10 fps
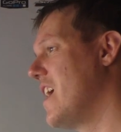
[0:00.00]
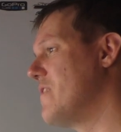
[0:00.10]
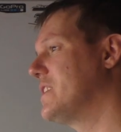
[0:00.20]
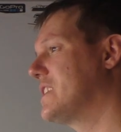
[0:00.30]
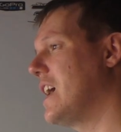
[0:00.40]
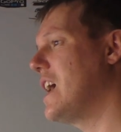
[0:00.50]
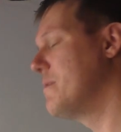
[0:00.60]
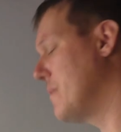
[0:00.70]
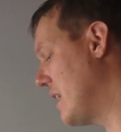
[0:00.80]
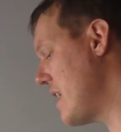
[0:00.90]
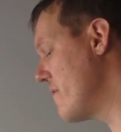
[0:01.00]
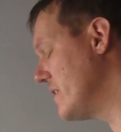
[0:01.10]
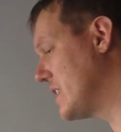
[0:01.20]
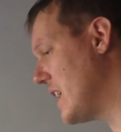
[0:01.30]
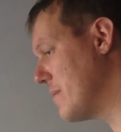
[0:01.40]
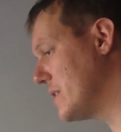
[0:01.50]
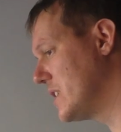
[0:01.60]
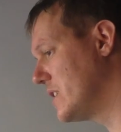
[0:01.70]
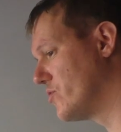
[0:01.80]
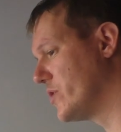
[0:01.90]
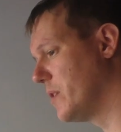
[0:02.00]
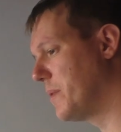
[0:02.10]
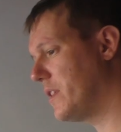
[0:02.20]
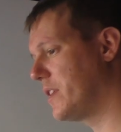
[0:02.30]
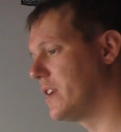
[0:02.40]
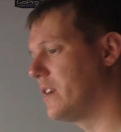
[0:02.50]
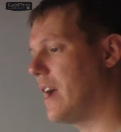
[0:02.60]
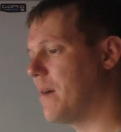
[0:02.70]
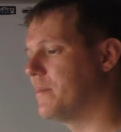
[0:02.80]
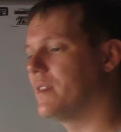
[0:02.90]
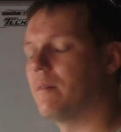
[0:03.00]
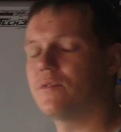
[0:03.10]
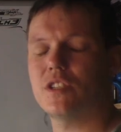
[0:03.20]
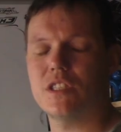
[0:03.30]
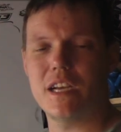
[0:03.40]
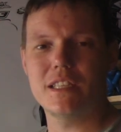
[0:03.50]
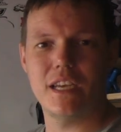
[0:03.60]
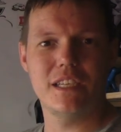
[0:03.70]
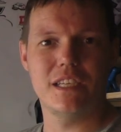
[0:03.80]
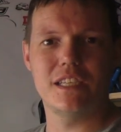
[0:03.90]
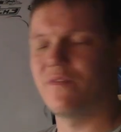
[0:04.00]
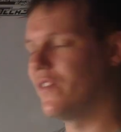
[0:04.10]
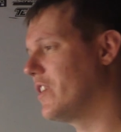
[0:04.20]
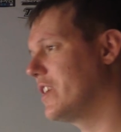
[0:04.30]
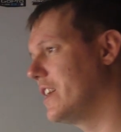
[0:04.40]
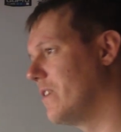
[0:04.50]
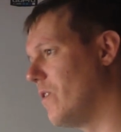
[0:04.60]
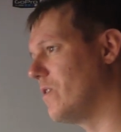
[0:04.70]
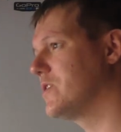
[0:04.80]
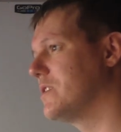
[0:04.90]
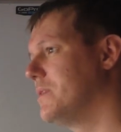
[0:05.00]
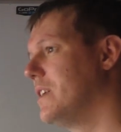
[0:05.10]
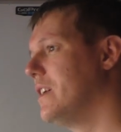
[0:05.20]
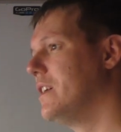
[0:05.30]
every time I every time I see the drill bit thing happen, I'm just like, this is fucking awesome.